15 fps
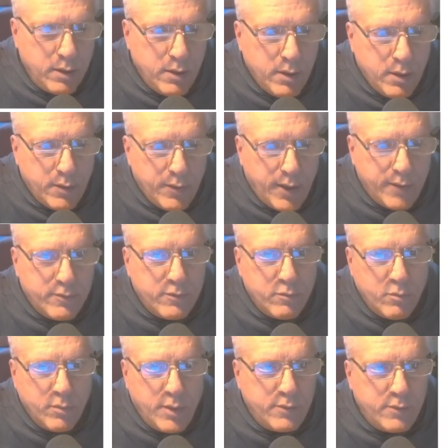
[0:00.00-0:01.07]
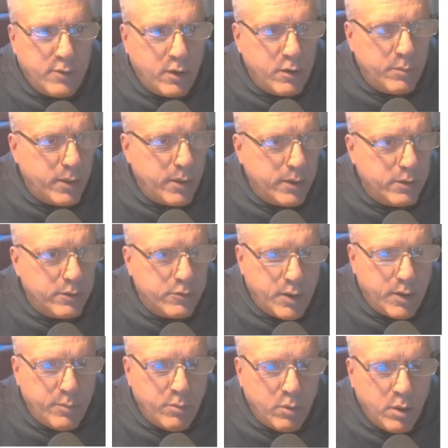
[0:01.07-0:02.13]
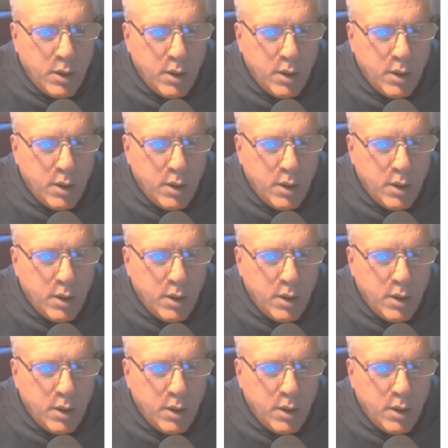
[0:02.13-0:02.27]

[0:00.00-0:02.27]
That's how you play good straight pool.